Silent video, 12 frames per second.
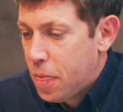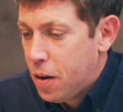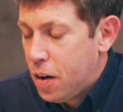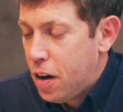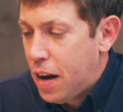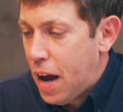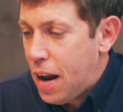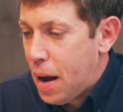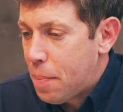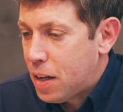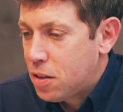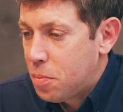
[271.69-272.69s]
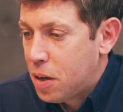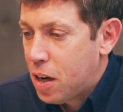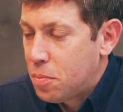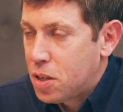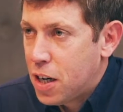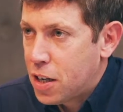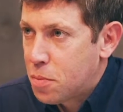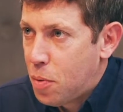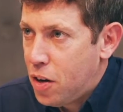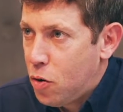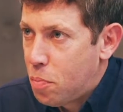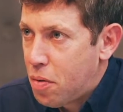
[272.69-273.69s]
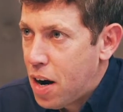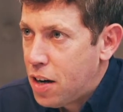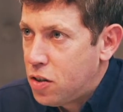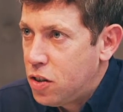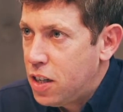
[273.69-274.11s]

that an ambassador becomes an expert in your brand.